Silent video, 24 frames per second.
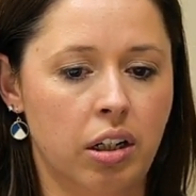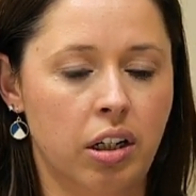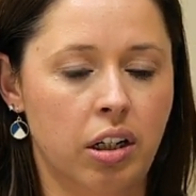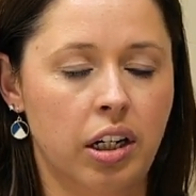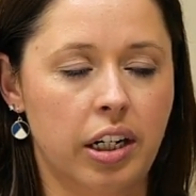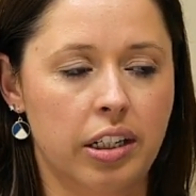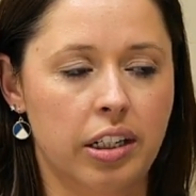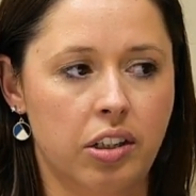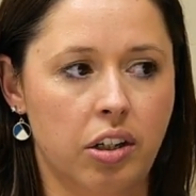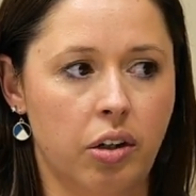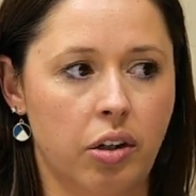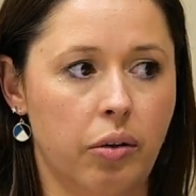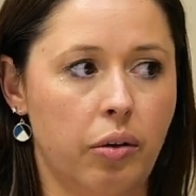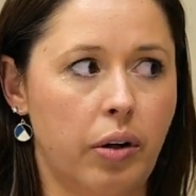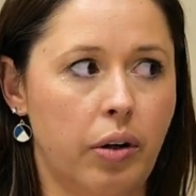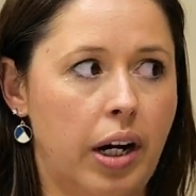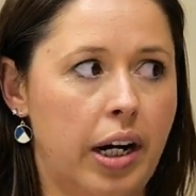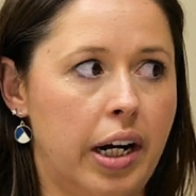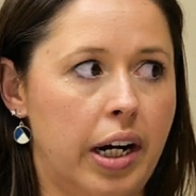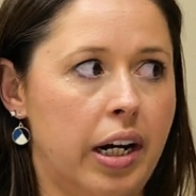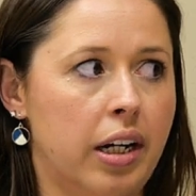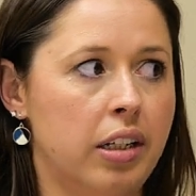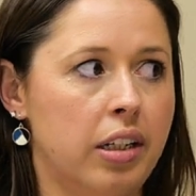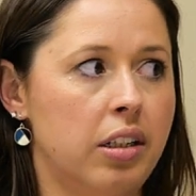And so I
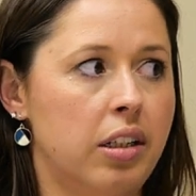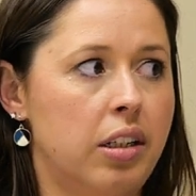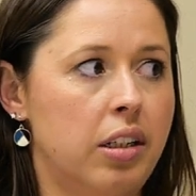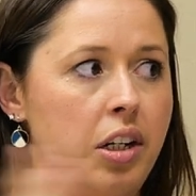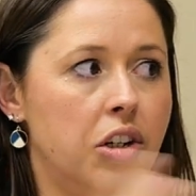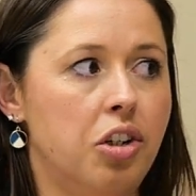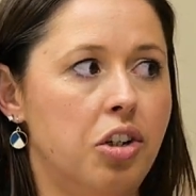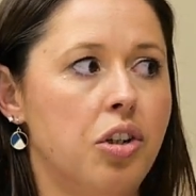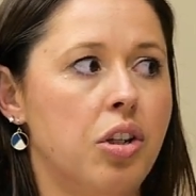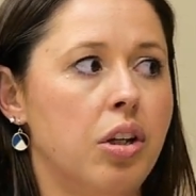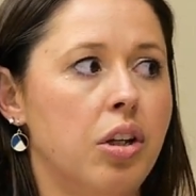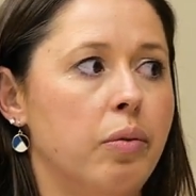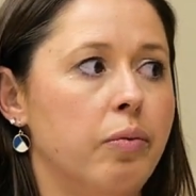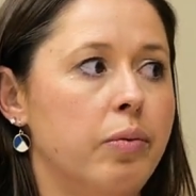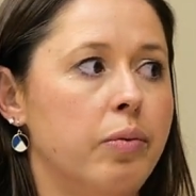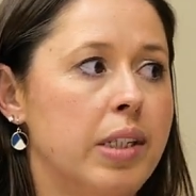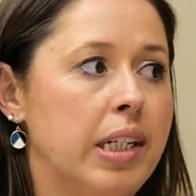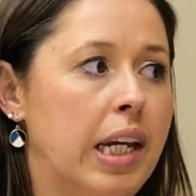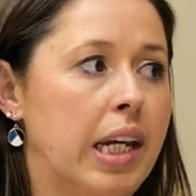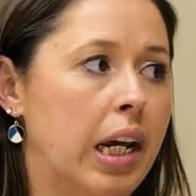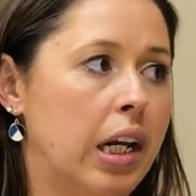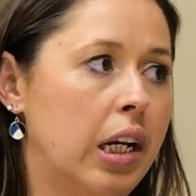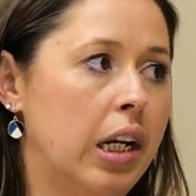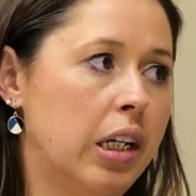had to teach them
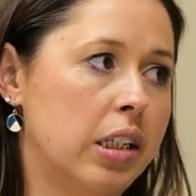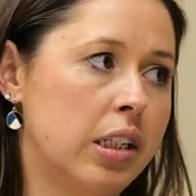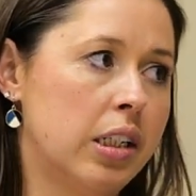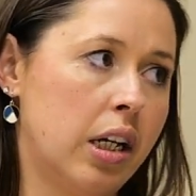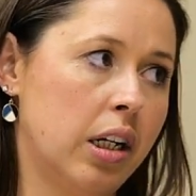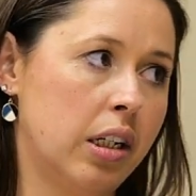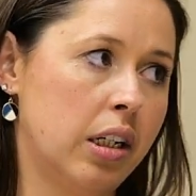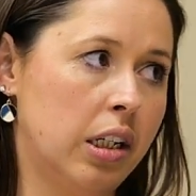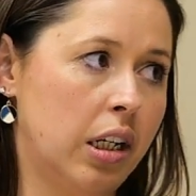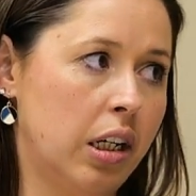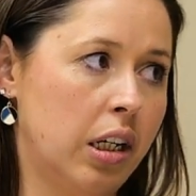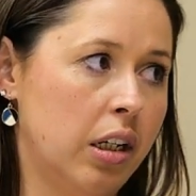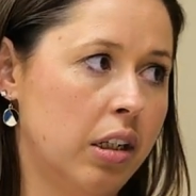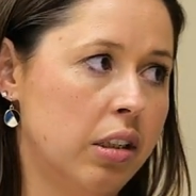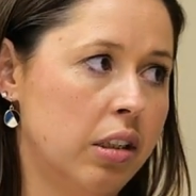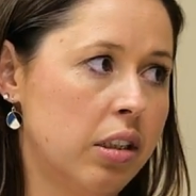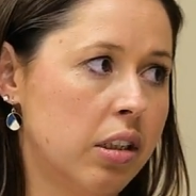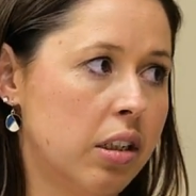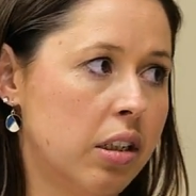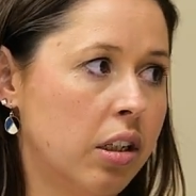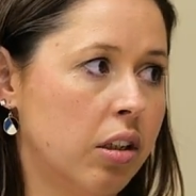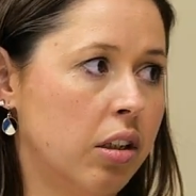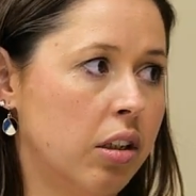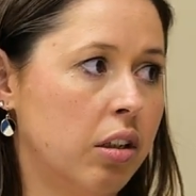scanning techniques
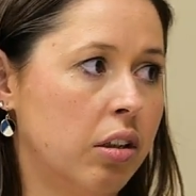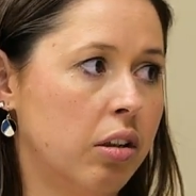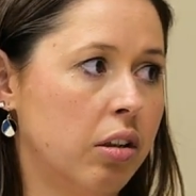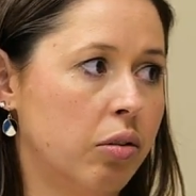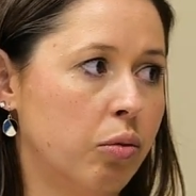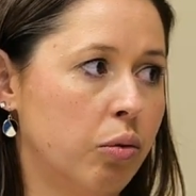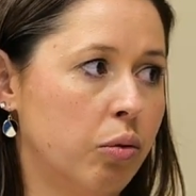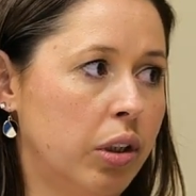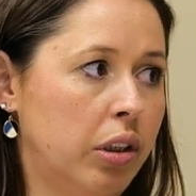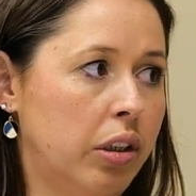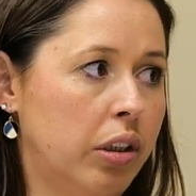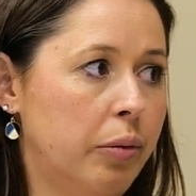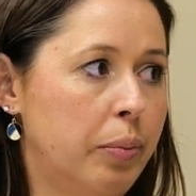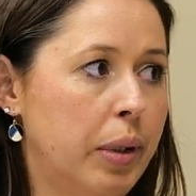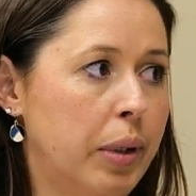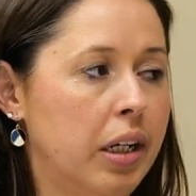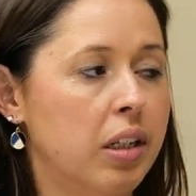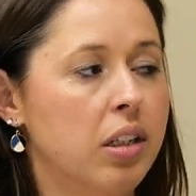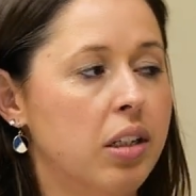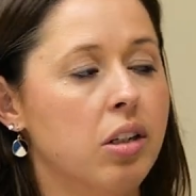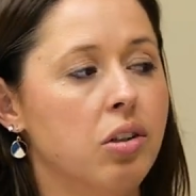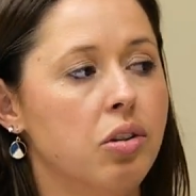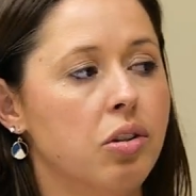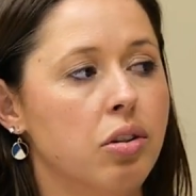to really pay
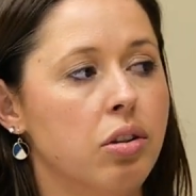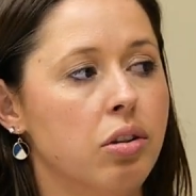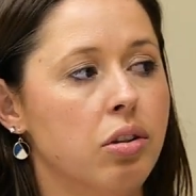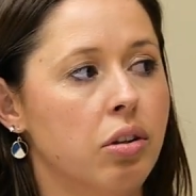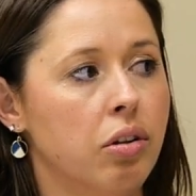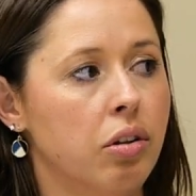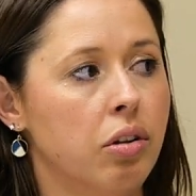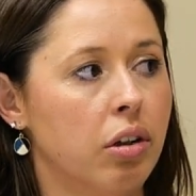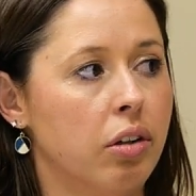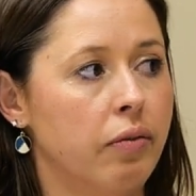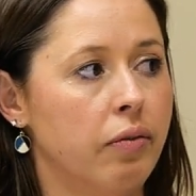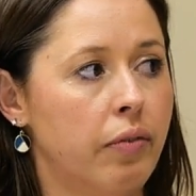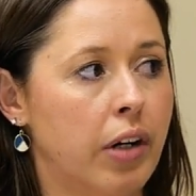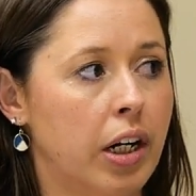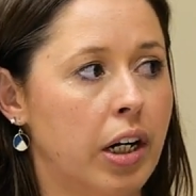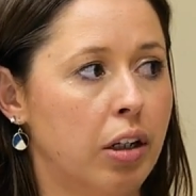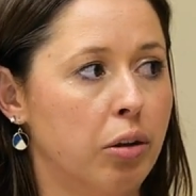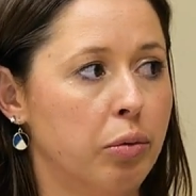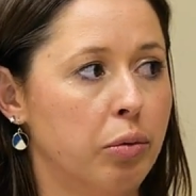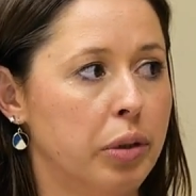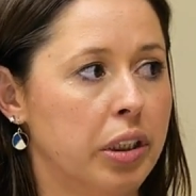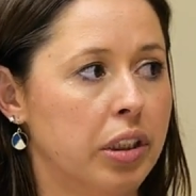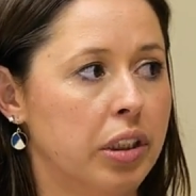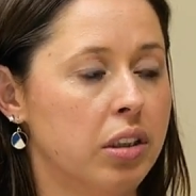attention to their
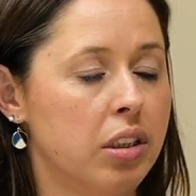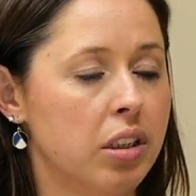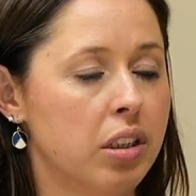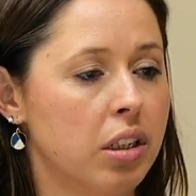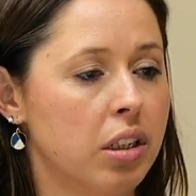environment.